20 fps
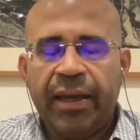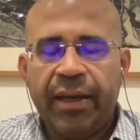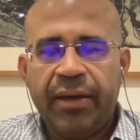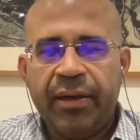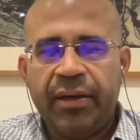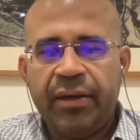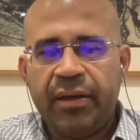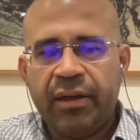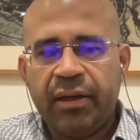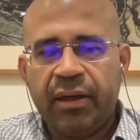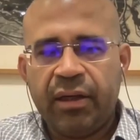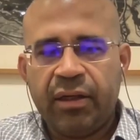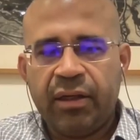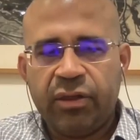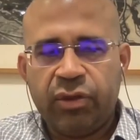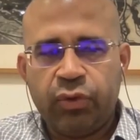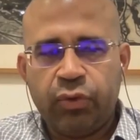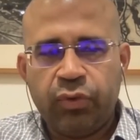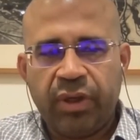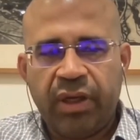And
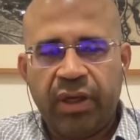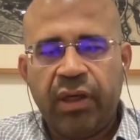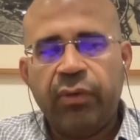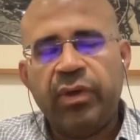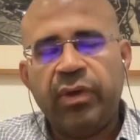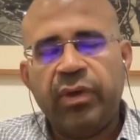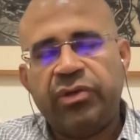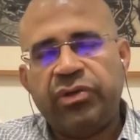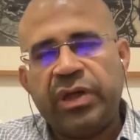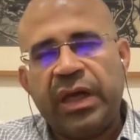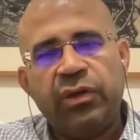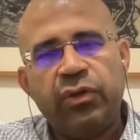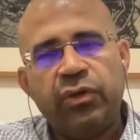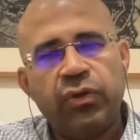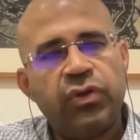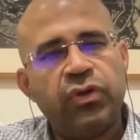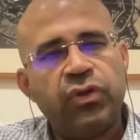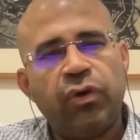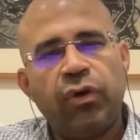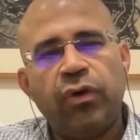today we're trying
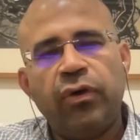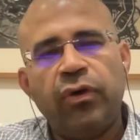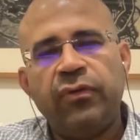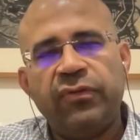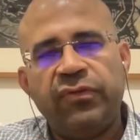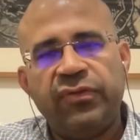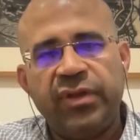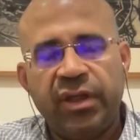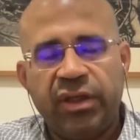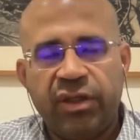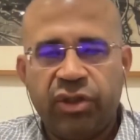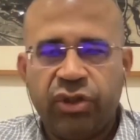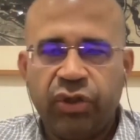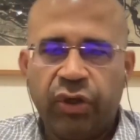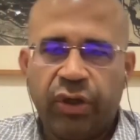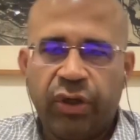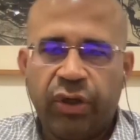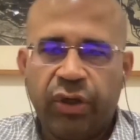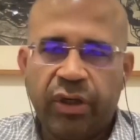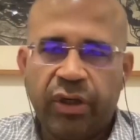to solve the
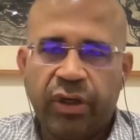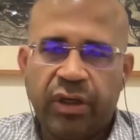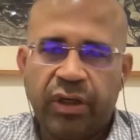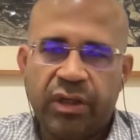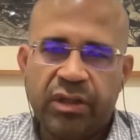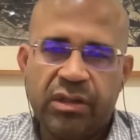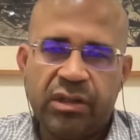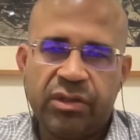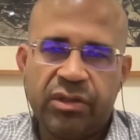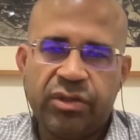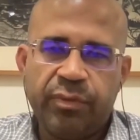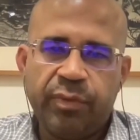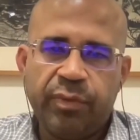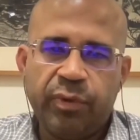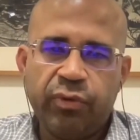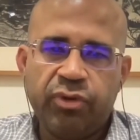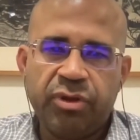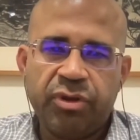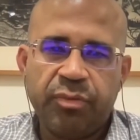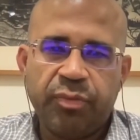insurance
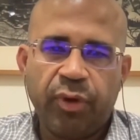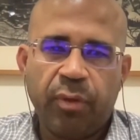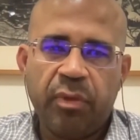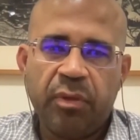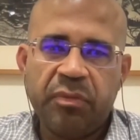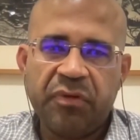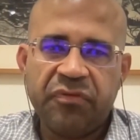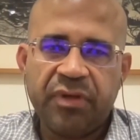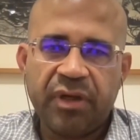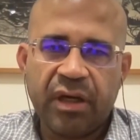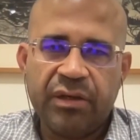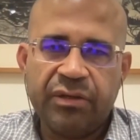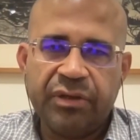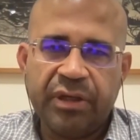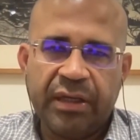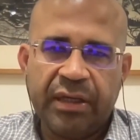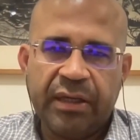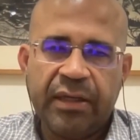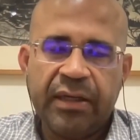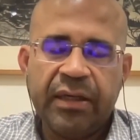distribution problem of the
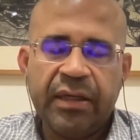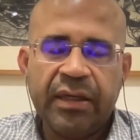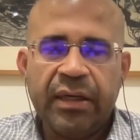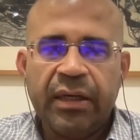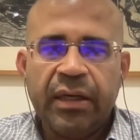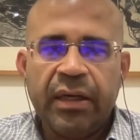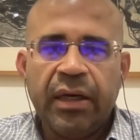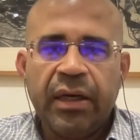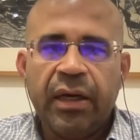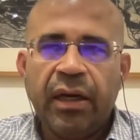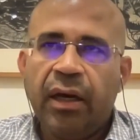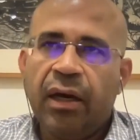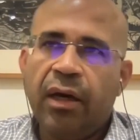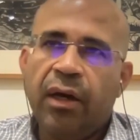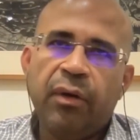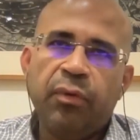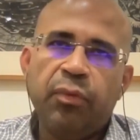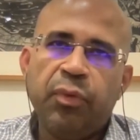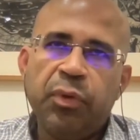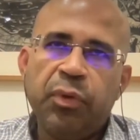country.
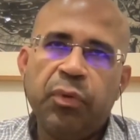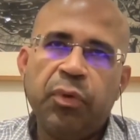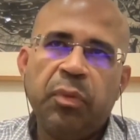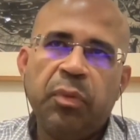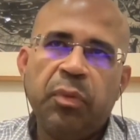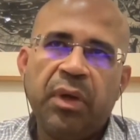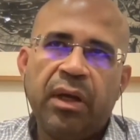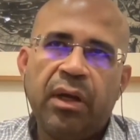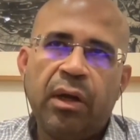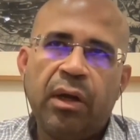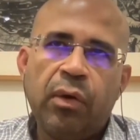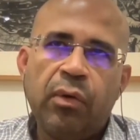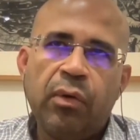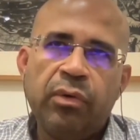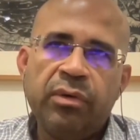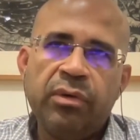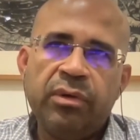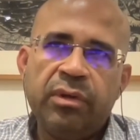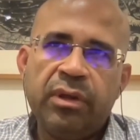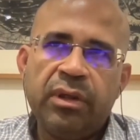We would
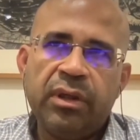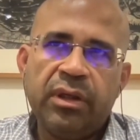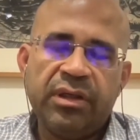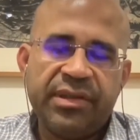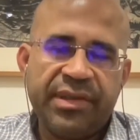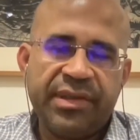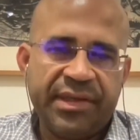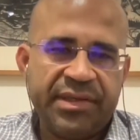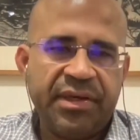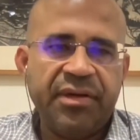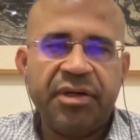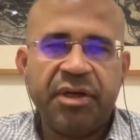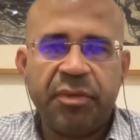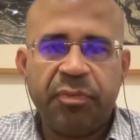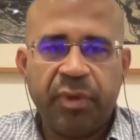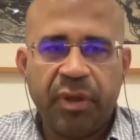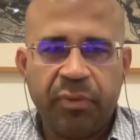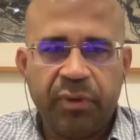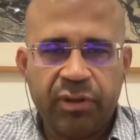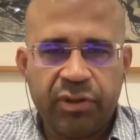be around
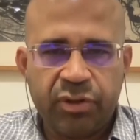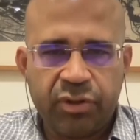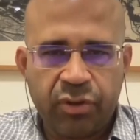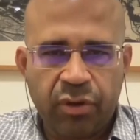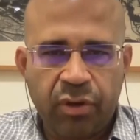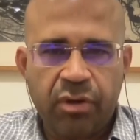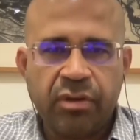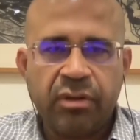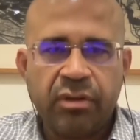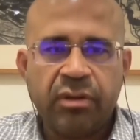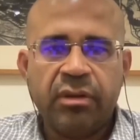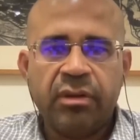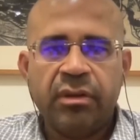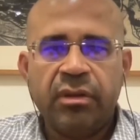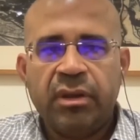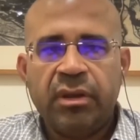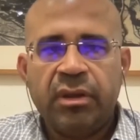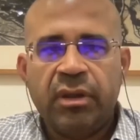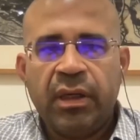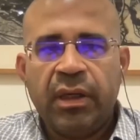600 people
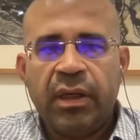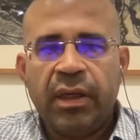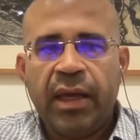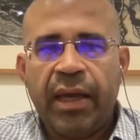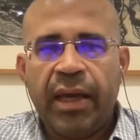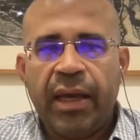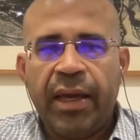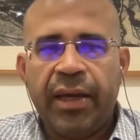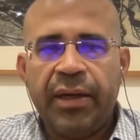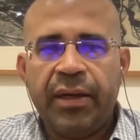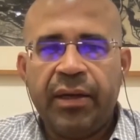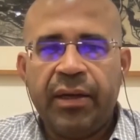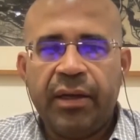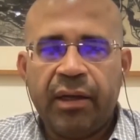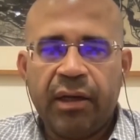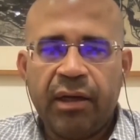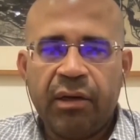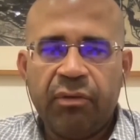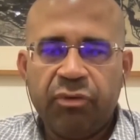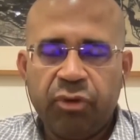strong.
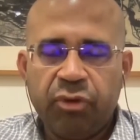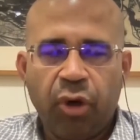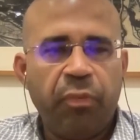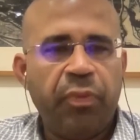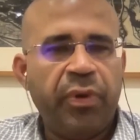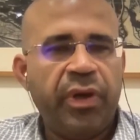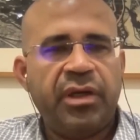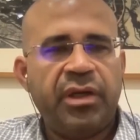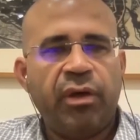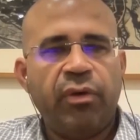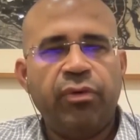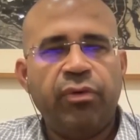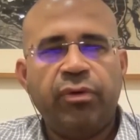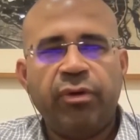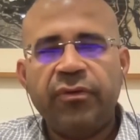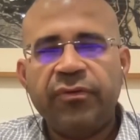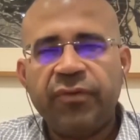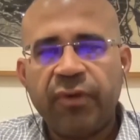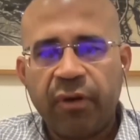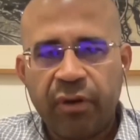And we
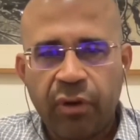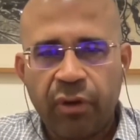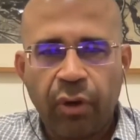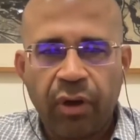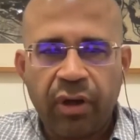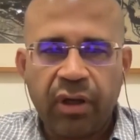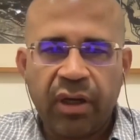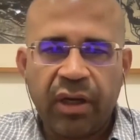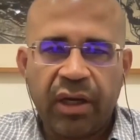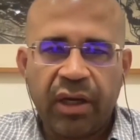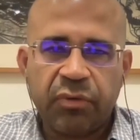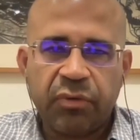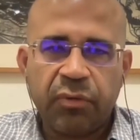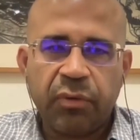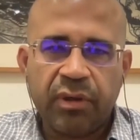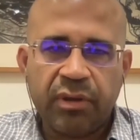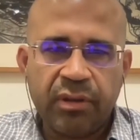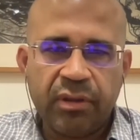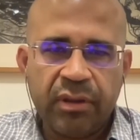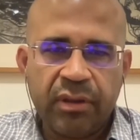operate out of our
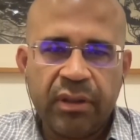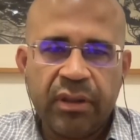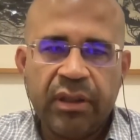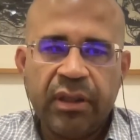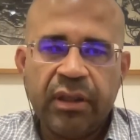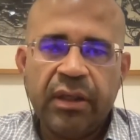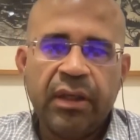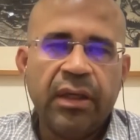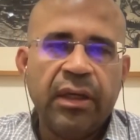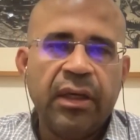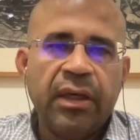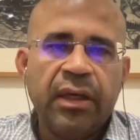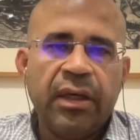Noida headquarters.